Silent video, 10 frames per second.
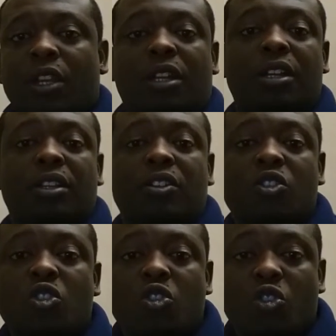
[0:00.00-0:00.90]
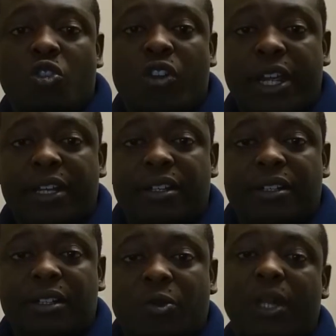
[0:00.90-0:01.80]
Another great
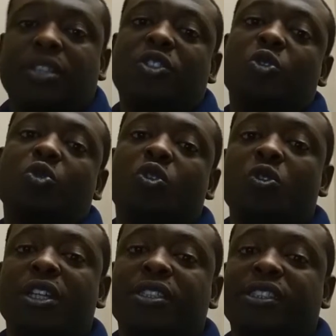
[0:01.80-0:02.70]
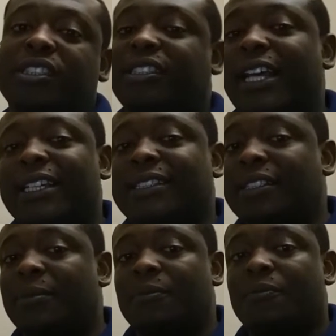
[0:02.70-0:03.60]
way to do this is just ask
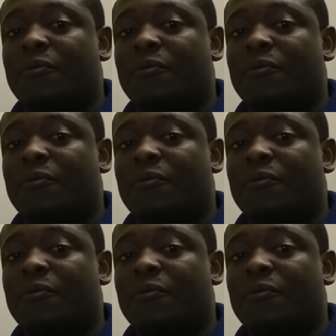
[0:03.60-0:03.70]
them